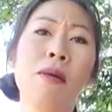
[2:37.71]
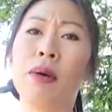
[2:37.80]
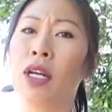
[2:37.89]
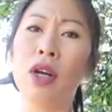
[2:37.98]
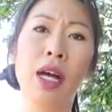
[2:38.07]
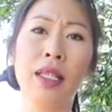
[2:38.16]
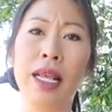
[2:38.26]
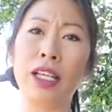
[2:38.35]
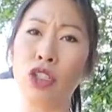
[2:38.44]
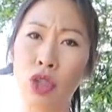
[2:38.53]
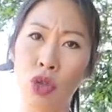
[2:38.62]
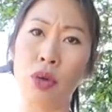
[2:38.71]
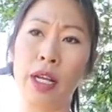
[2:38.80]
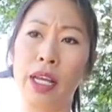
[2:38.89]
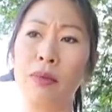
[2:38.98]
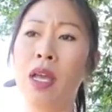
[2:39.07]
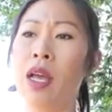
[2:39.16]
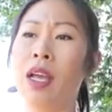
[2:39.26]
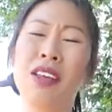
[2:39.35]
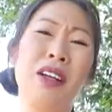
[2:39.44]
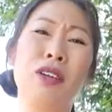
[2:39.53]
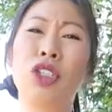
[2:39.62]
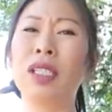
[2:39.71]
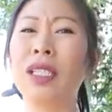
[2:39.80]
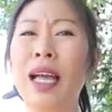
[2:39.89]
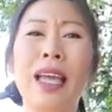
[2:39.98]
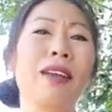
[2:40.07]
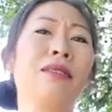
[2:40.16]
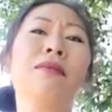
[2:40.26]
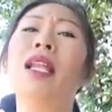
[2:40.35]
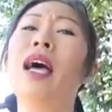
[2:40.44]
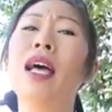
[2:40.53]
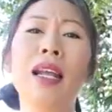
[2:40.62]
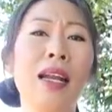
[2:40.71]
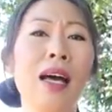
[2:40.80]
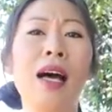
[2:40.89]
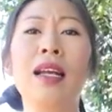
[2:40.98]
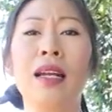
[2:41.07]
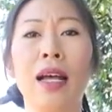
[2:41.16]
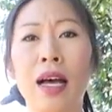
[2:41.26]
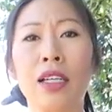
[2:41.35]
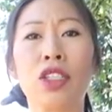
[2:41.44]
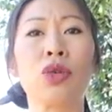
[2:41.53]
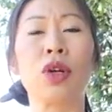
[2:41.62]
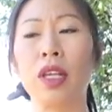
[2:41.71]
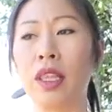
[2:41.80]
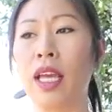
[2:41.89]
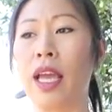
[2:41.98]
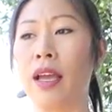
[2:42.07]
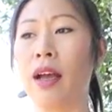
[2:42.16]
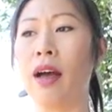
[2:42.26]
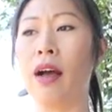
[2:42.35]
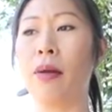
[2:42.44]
but not extreme, just like la la la la la sort of thing.